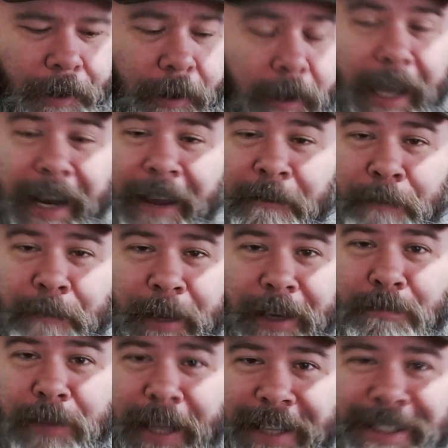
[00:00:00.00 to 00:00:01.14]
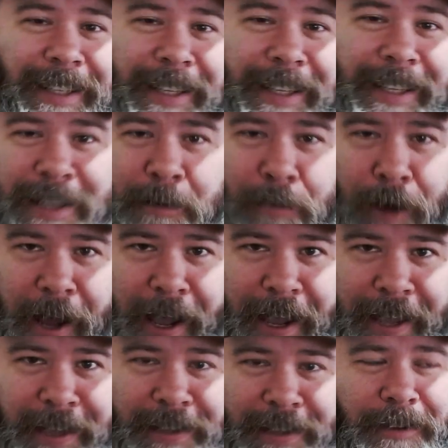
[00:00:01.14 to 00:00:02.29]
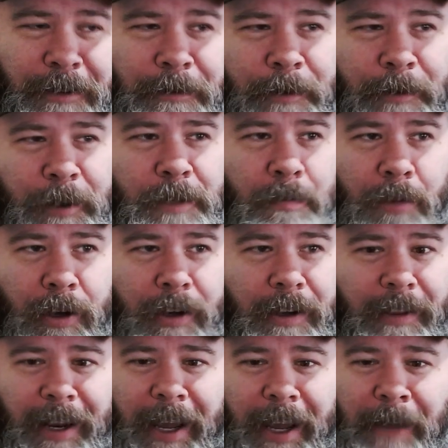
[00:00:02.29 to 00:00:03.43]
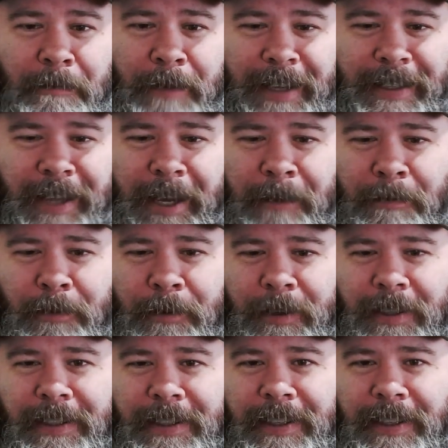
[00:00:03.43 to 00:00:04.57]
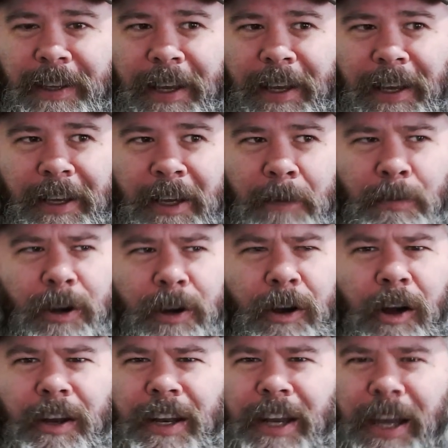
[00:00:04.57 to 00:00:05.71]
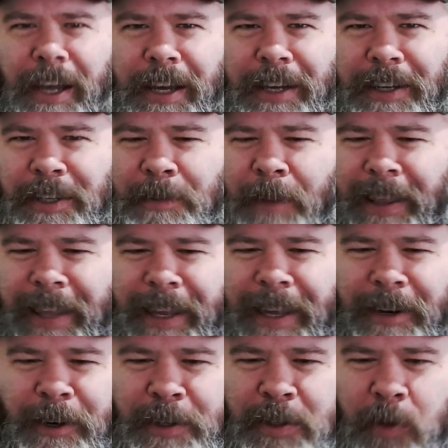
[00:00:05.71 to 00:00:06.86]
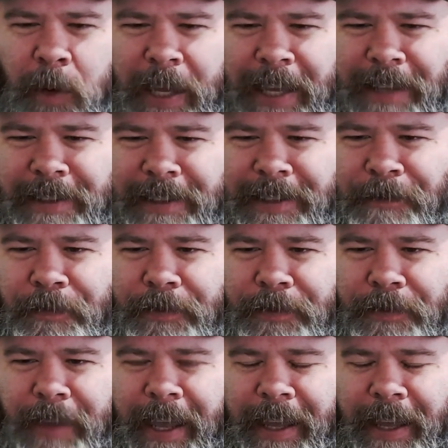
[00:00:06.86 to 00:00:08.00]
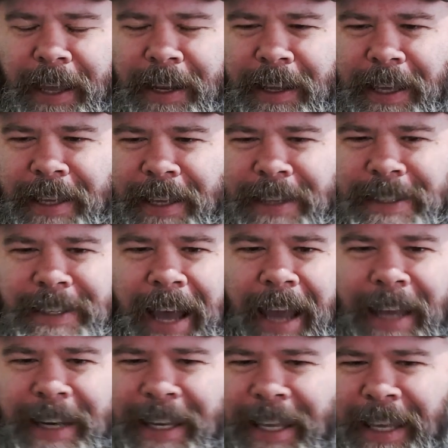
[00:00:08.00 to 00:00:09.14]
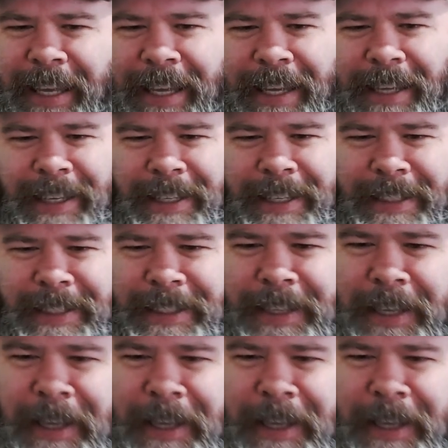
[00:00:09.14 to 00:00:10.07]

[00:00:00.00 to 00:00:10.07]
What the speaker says: And I've been pleasantly surprised. The first book that I picked up was a book called Nudge by Leonard Sweet. And his idea is